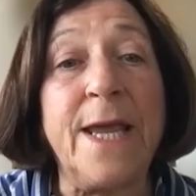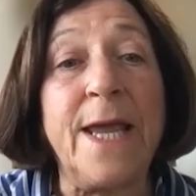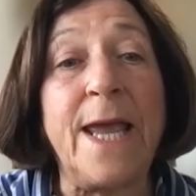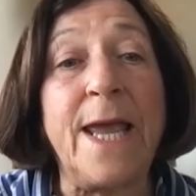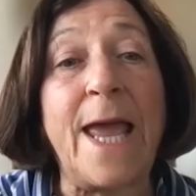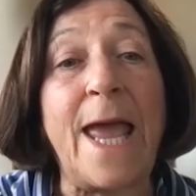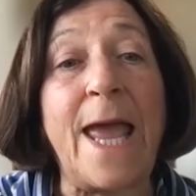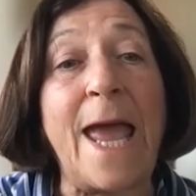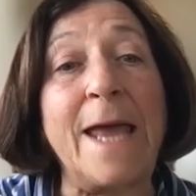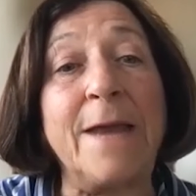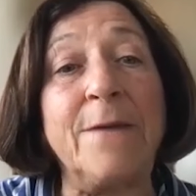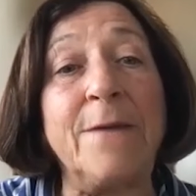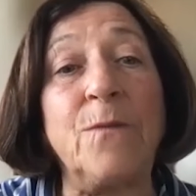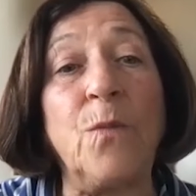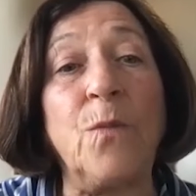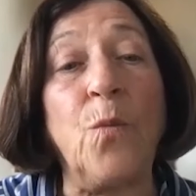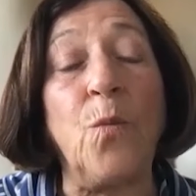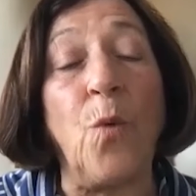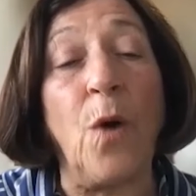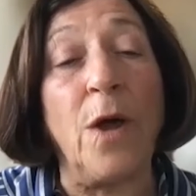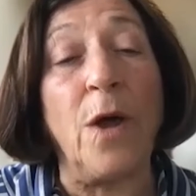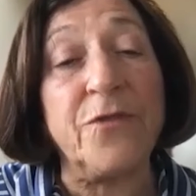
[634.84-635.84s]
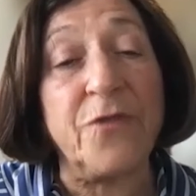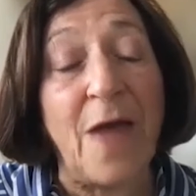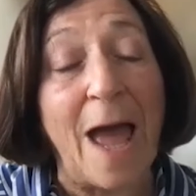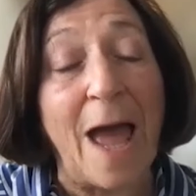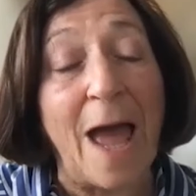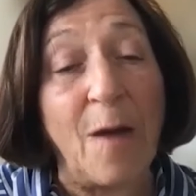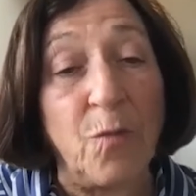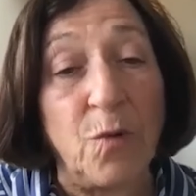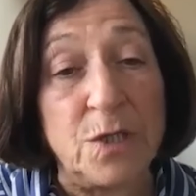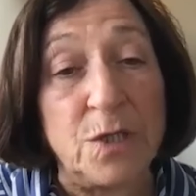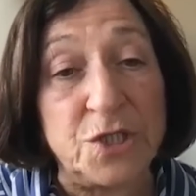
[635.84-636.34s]
And what
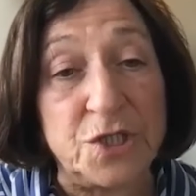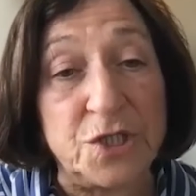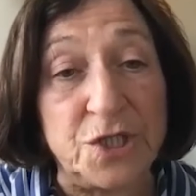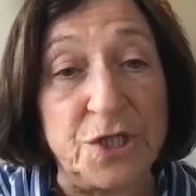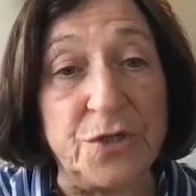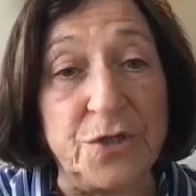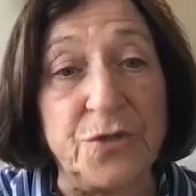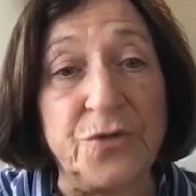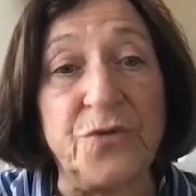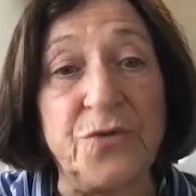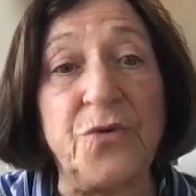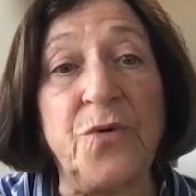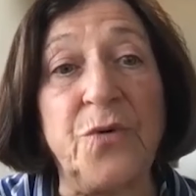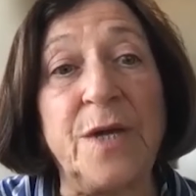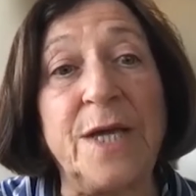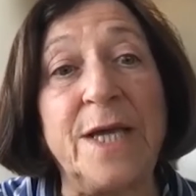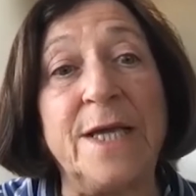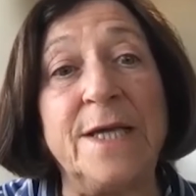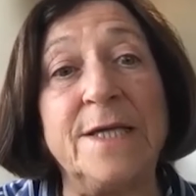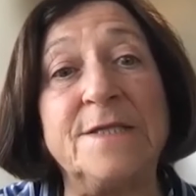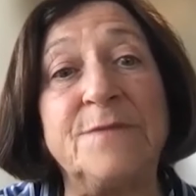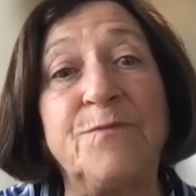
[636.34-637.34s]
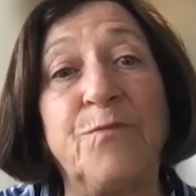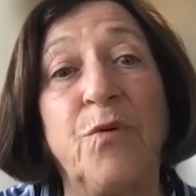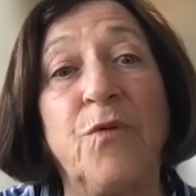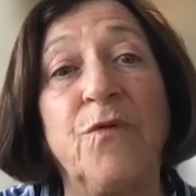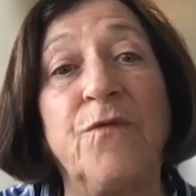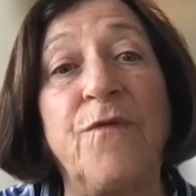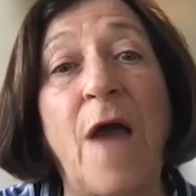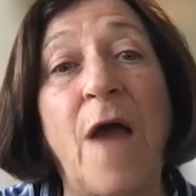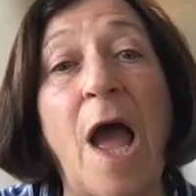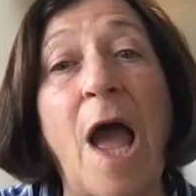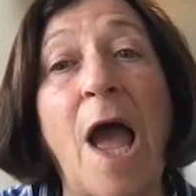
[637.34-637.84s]
that would do is
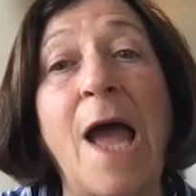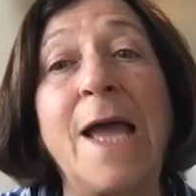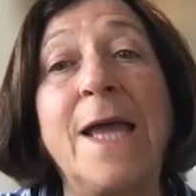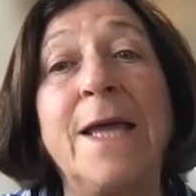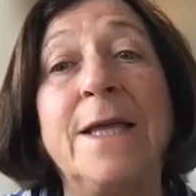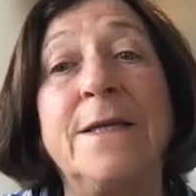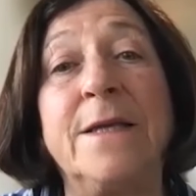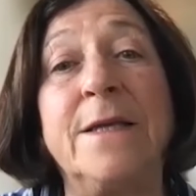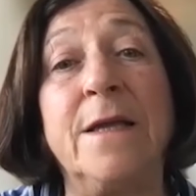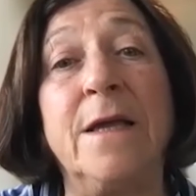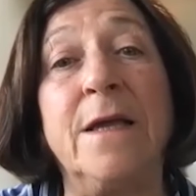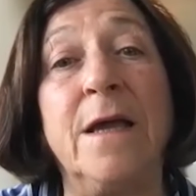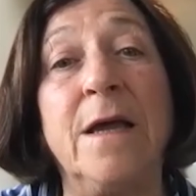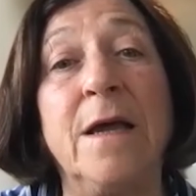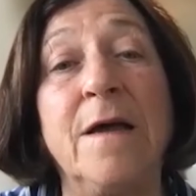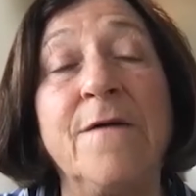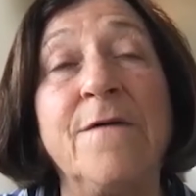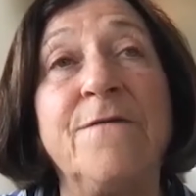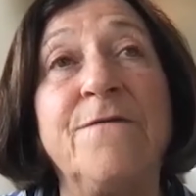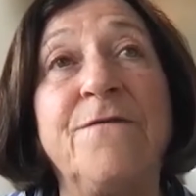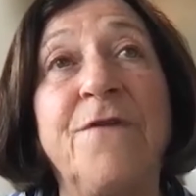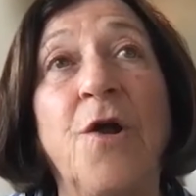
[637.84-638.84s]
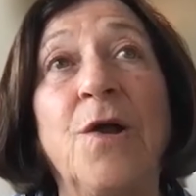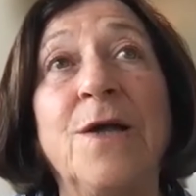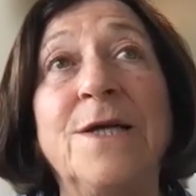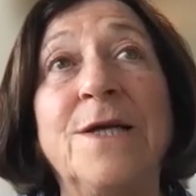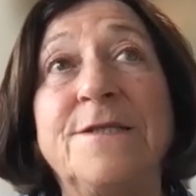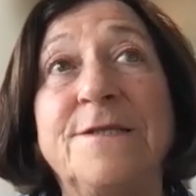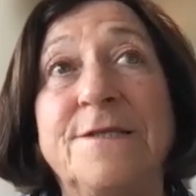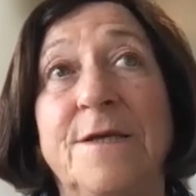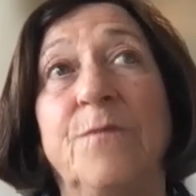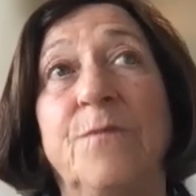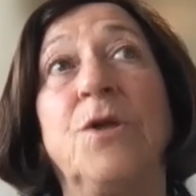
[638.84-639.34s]
provide very
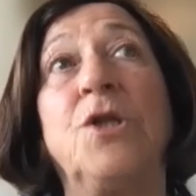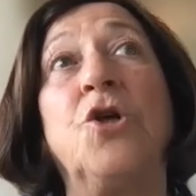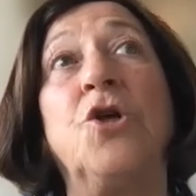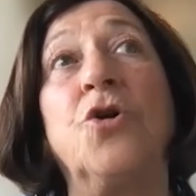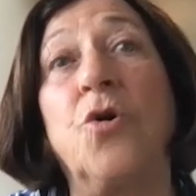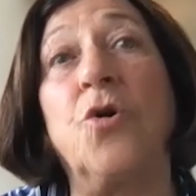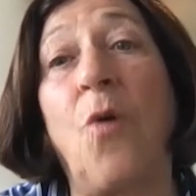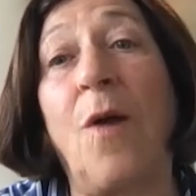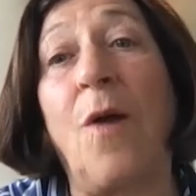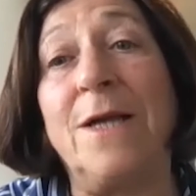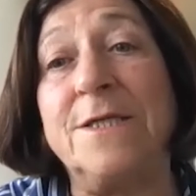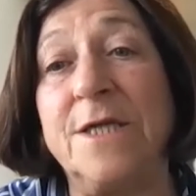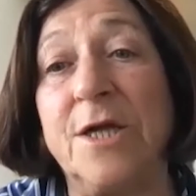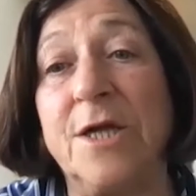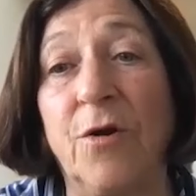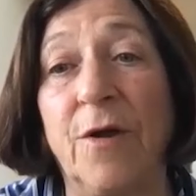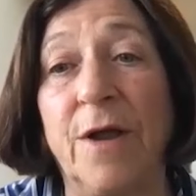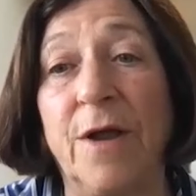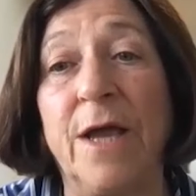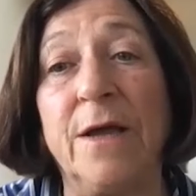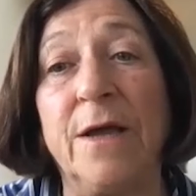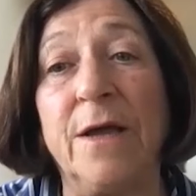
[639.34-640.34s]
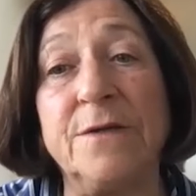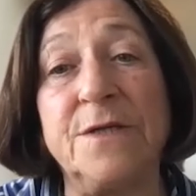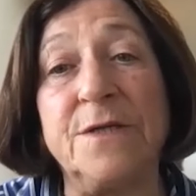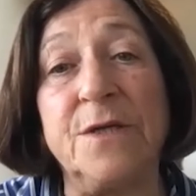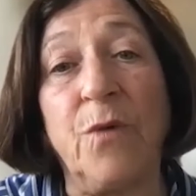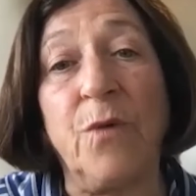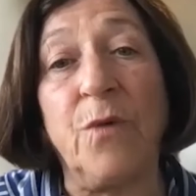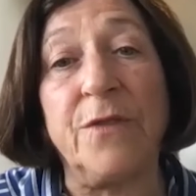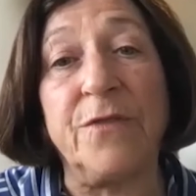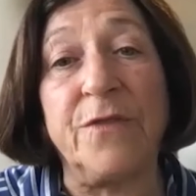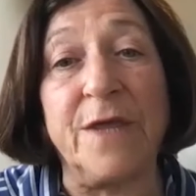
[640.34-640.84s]
similar criteria to
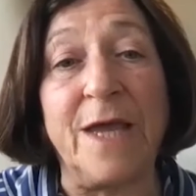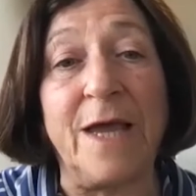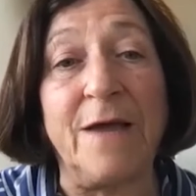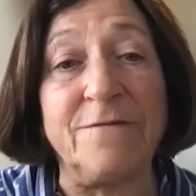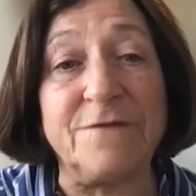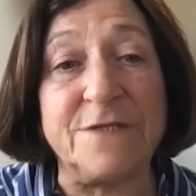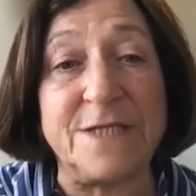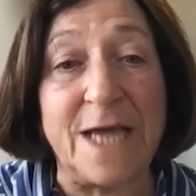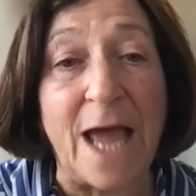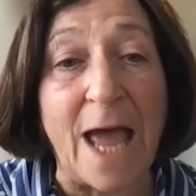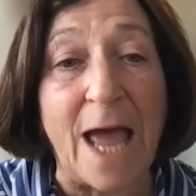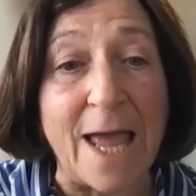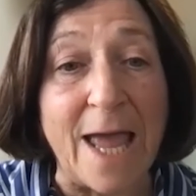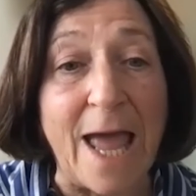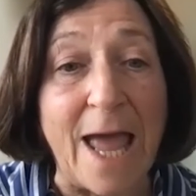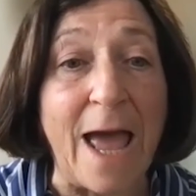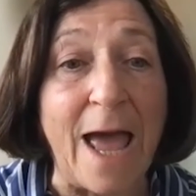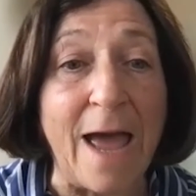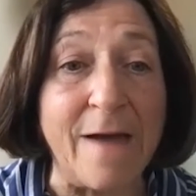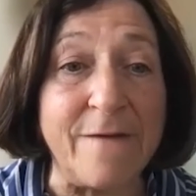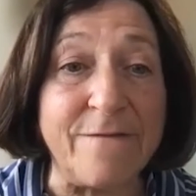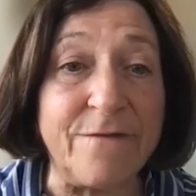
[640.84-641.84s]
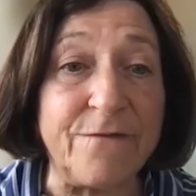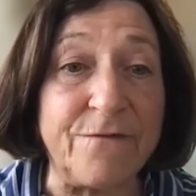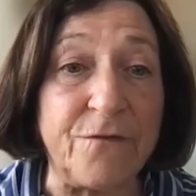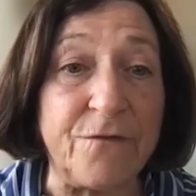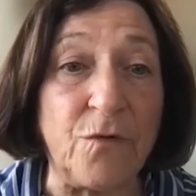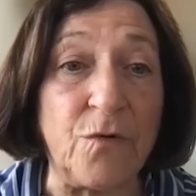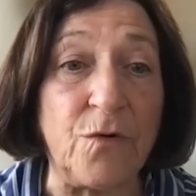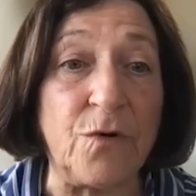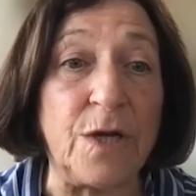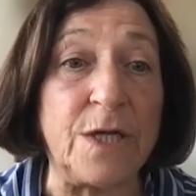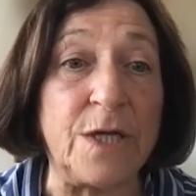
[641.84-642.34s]
what the FDA have
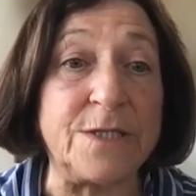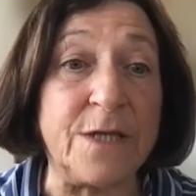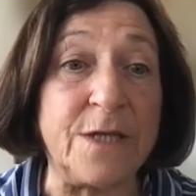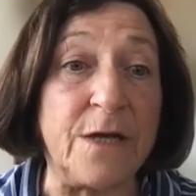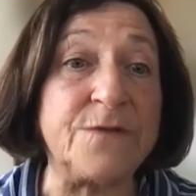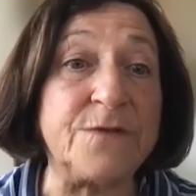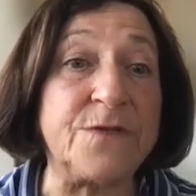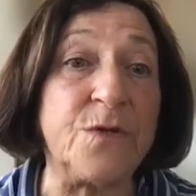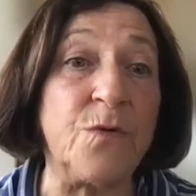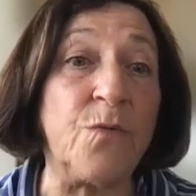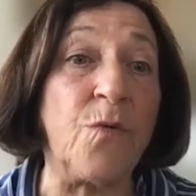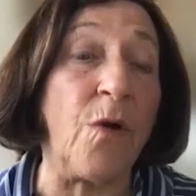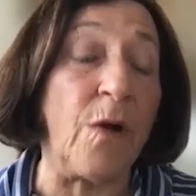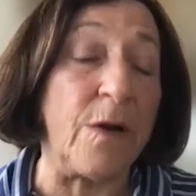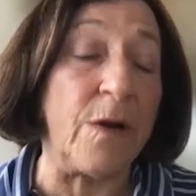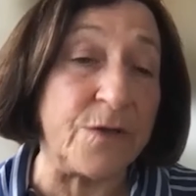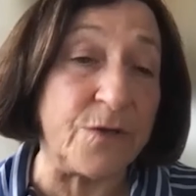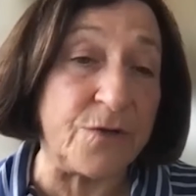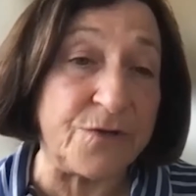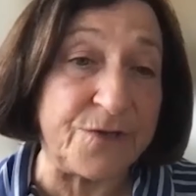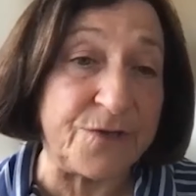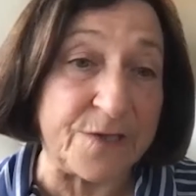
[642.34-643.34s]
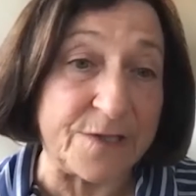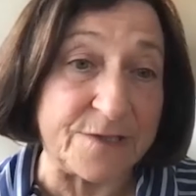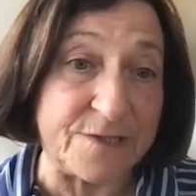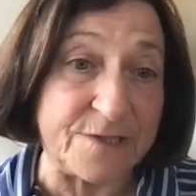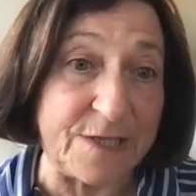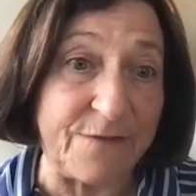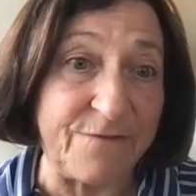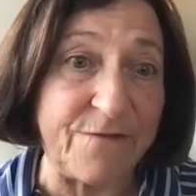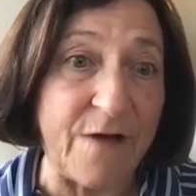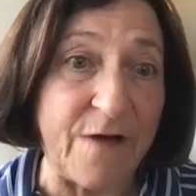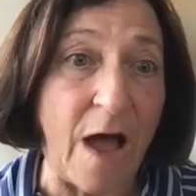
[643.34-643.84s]
for adults who are under
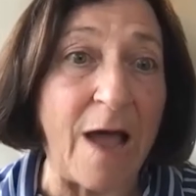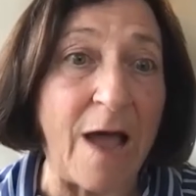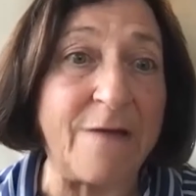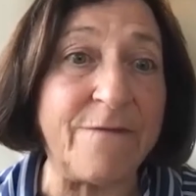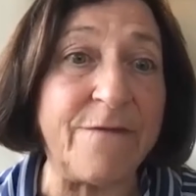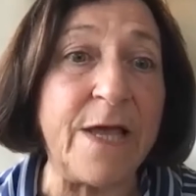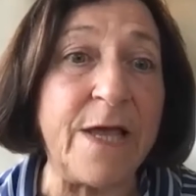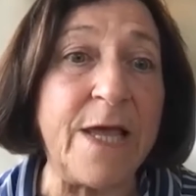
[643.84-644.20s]
65.